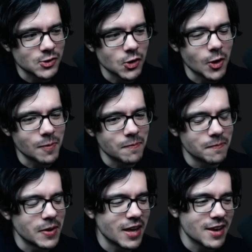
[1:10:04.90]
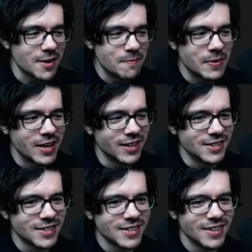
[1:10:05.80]
charm by any
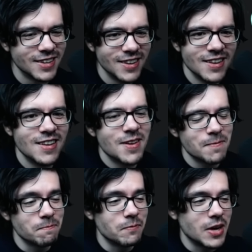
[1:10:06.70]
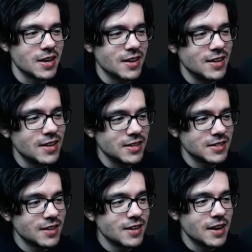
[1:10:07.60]
means, but it is
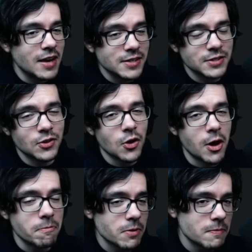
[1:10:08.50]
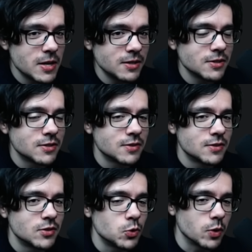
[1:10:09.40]
a nice complement
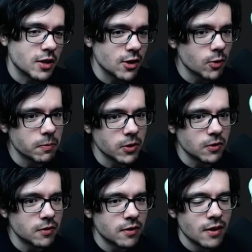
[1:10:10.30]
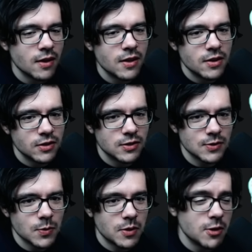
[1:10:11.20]
to a heal build.
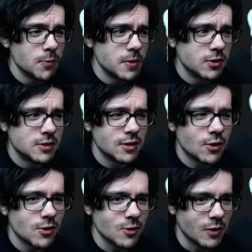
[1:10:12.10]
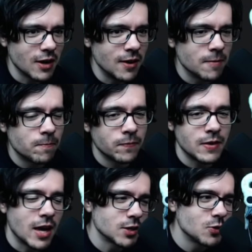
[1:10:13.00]
So heal builds in Hollow Knight
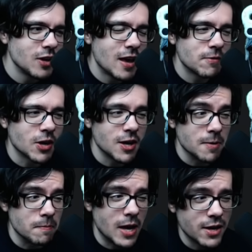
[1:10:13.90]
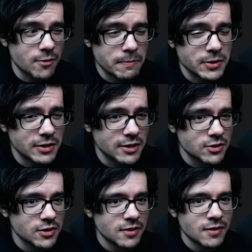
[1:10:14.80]
actually have a kind of bad
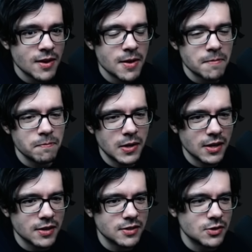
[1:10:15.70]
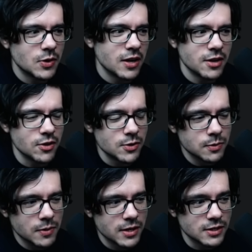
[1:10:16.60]
reputation because you kind of use
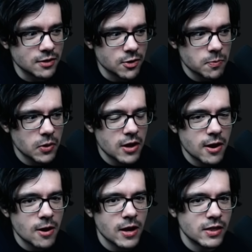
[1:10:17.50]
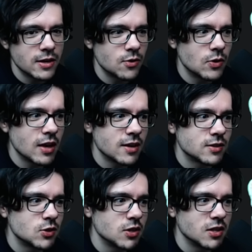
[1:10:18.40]
one as a new player and then you get
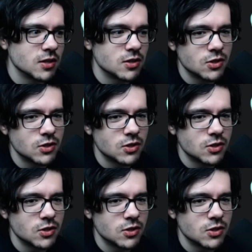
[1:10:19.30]
to the